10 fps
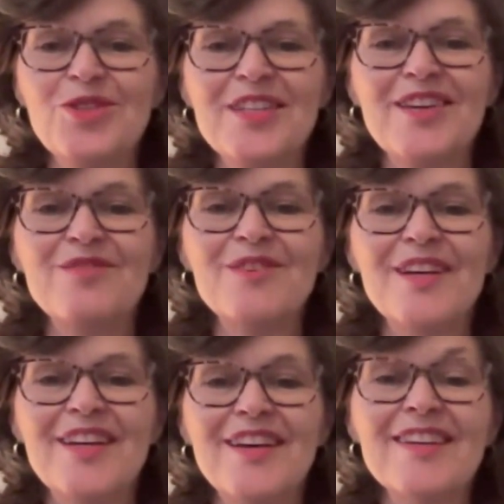
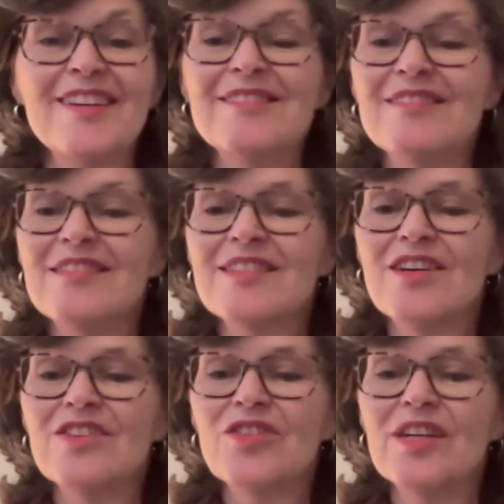yourself and I can
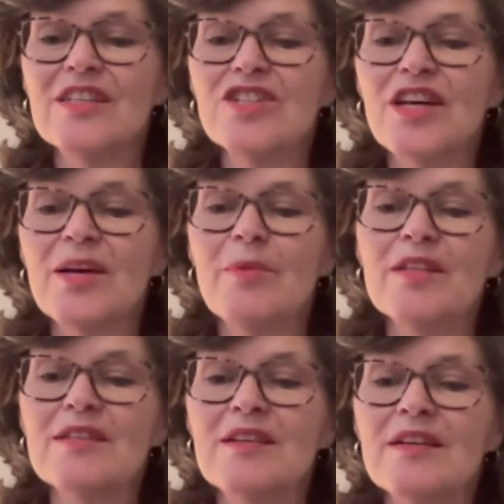start trying to share
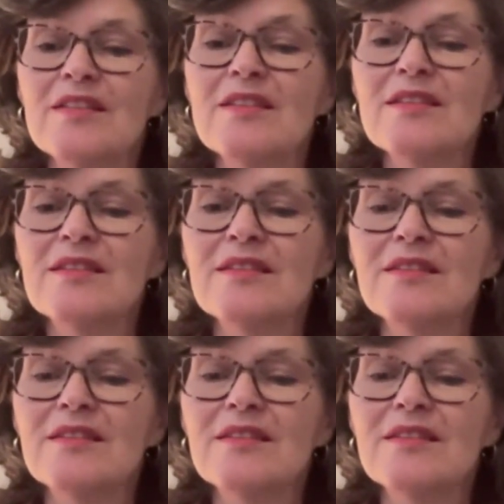my slides?